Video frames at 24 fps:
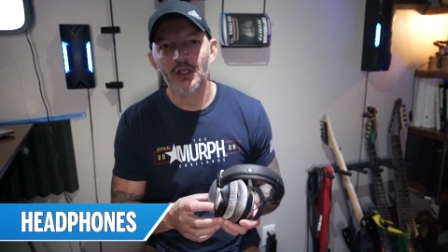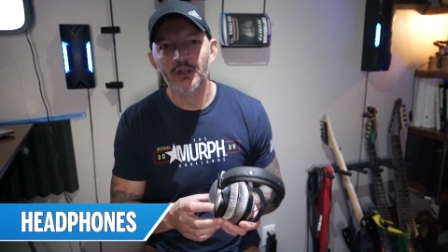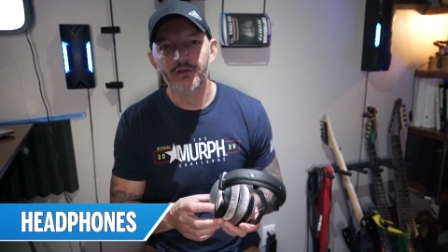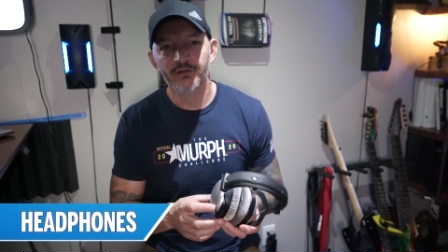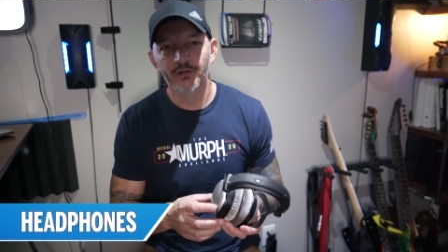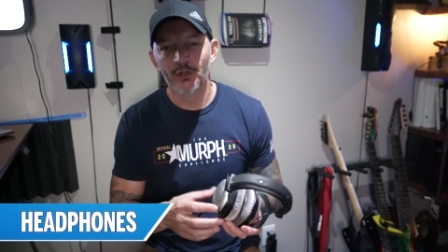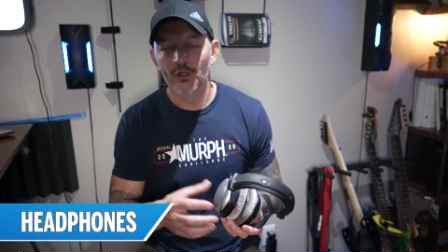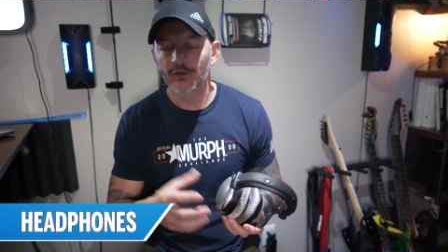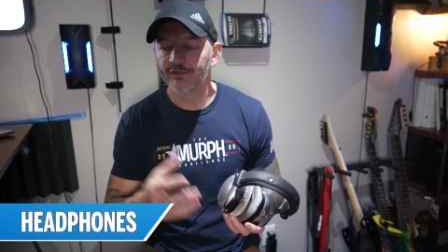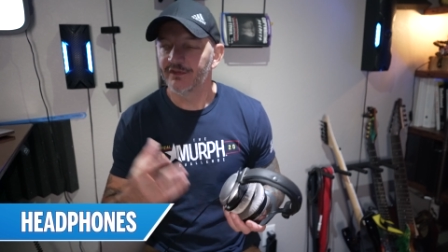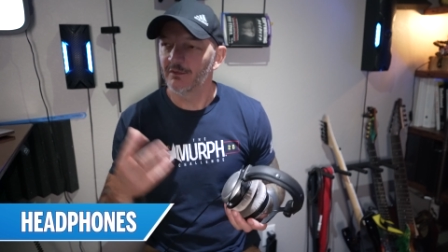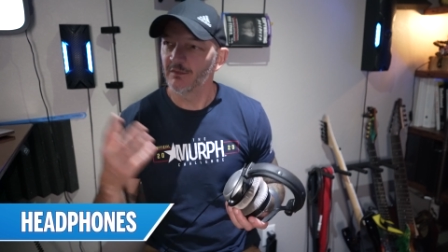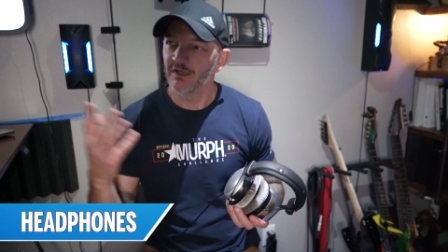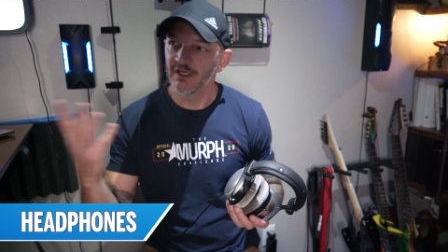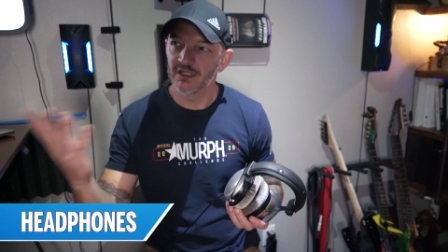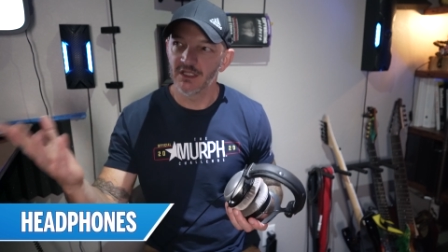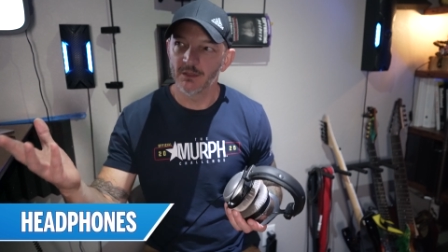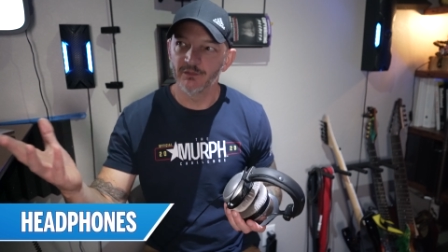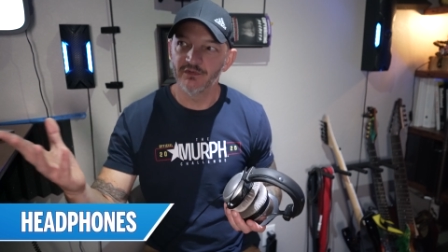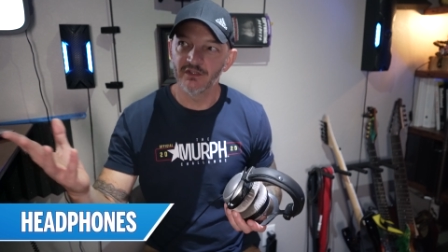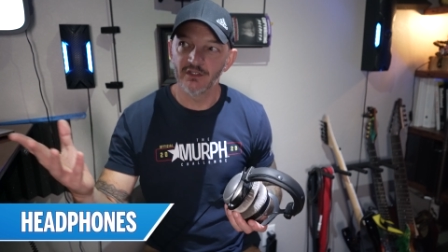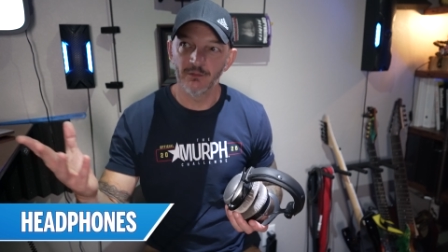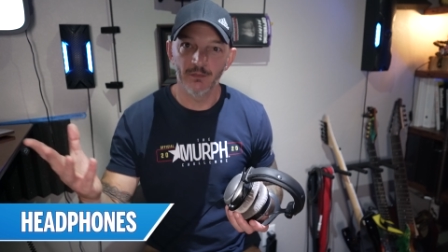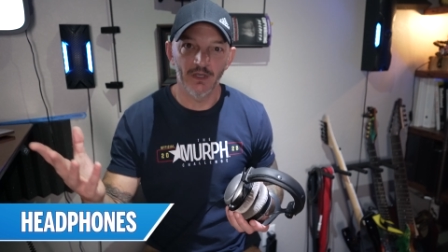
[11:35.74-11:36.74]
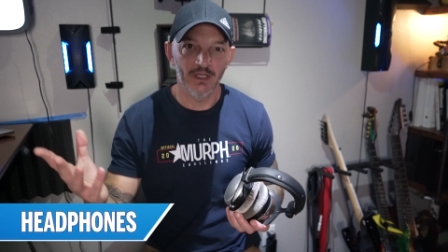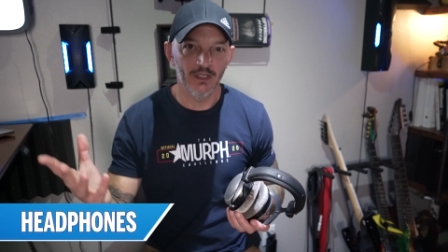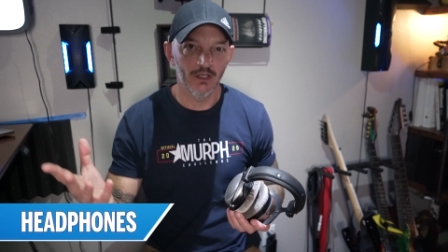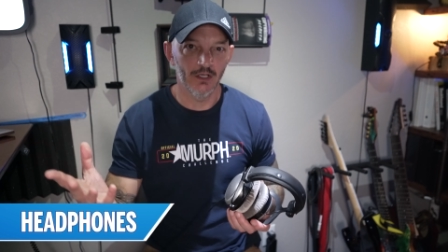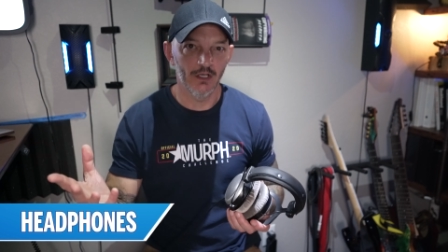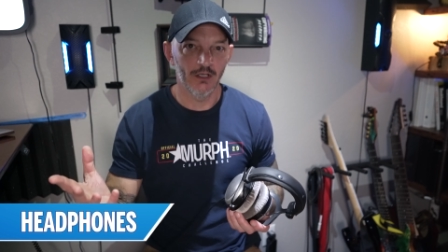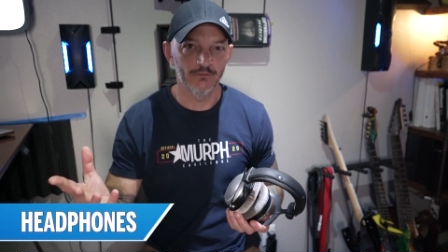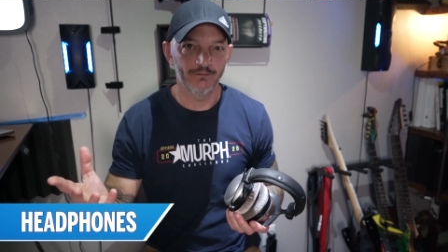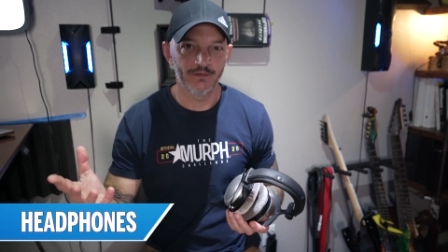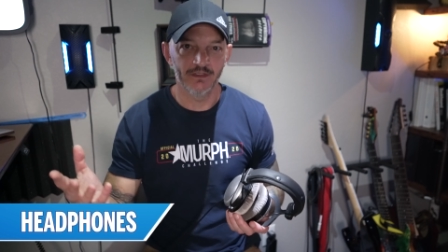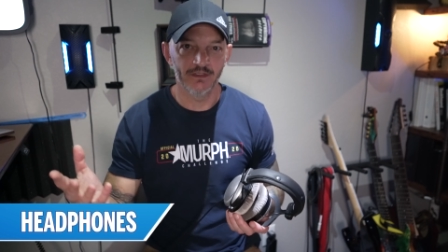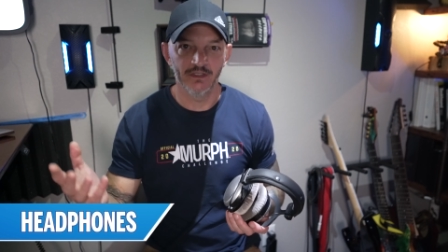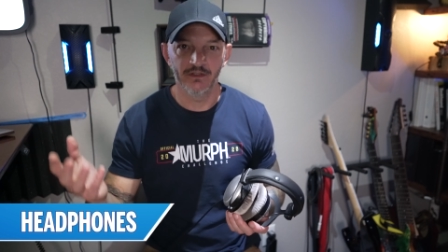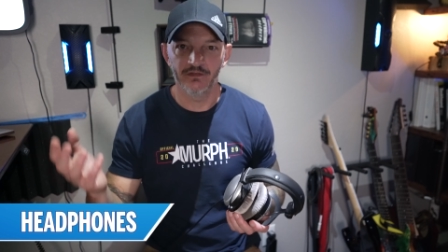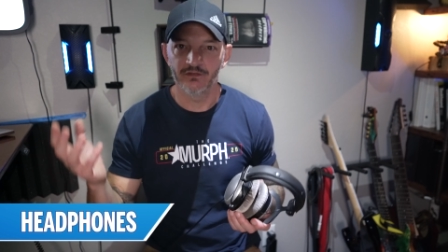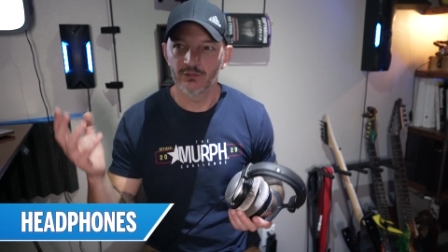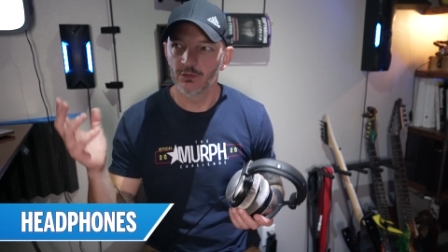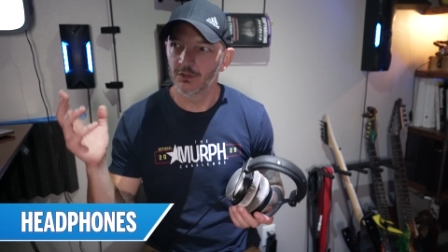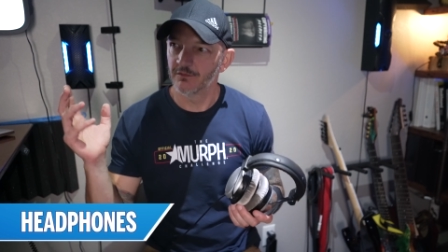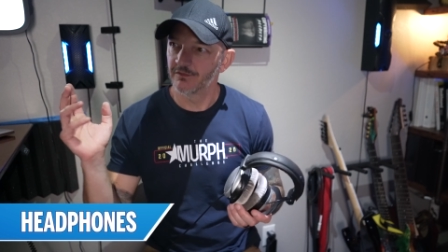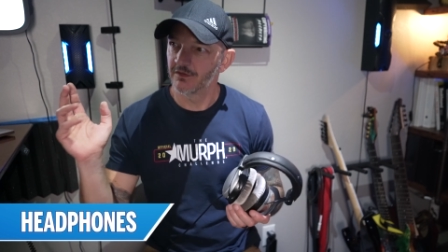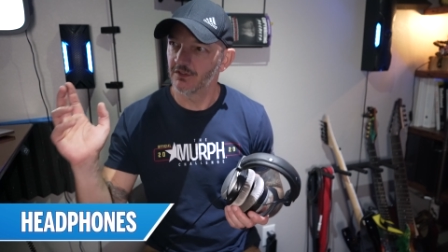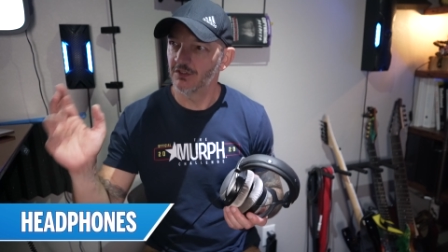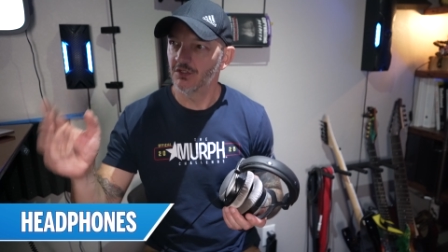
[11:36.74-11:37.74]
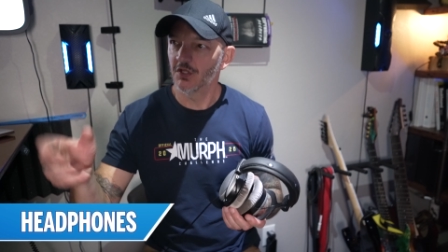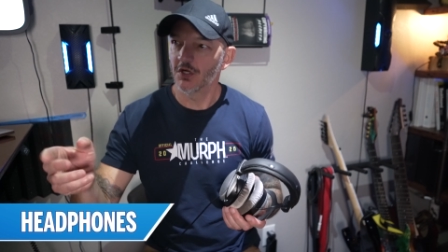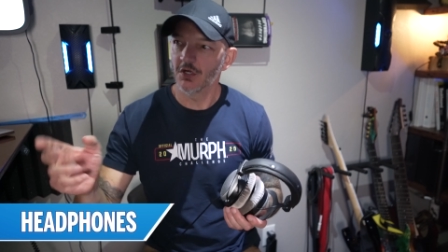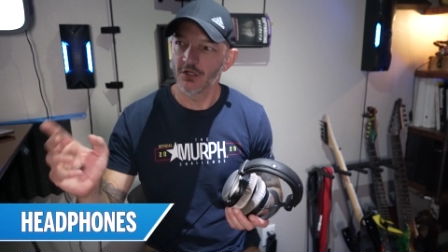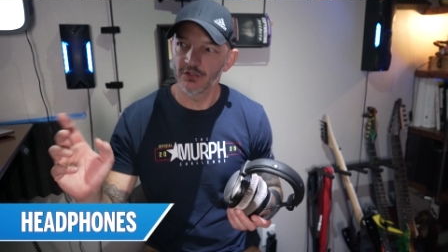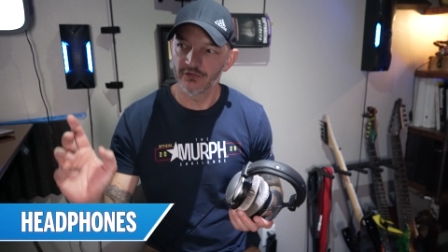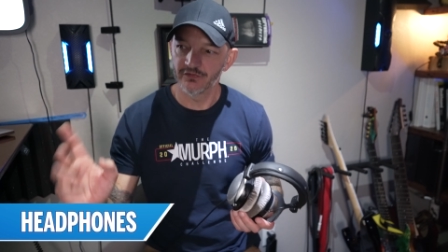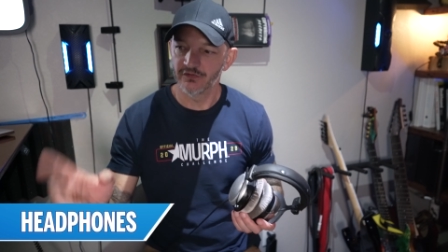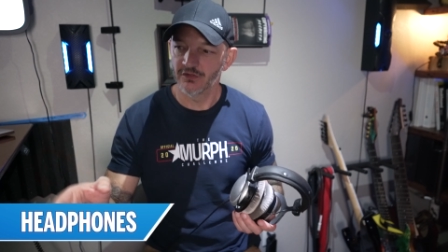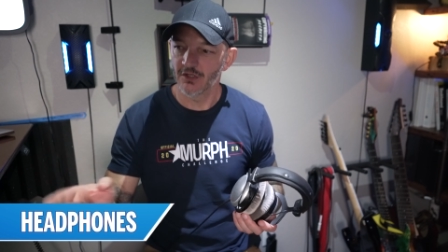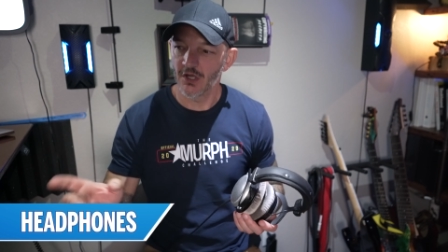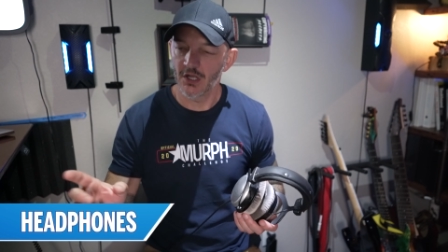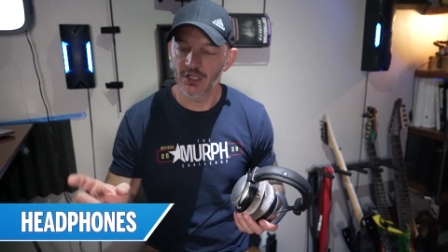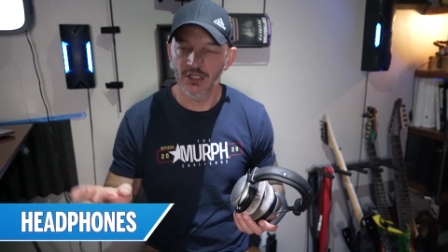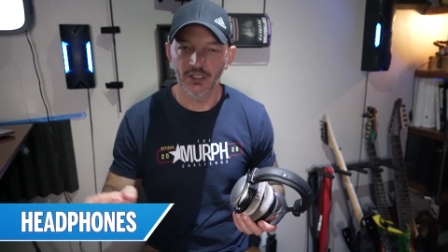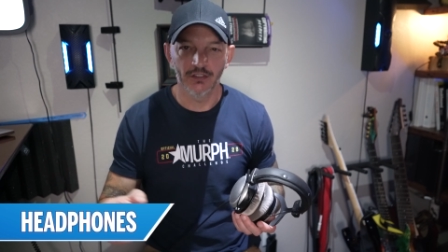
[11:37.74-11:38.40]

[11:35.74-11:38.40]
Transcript: So if somebody comes into my office or if the dogs knock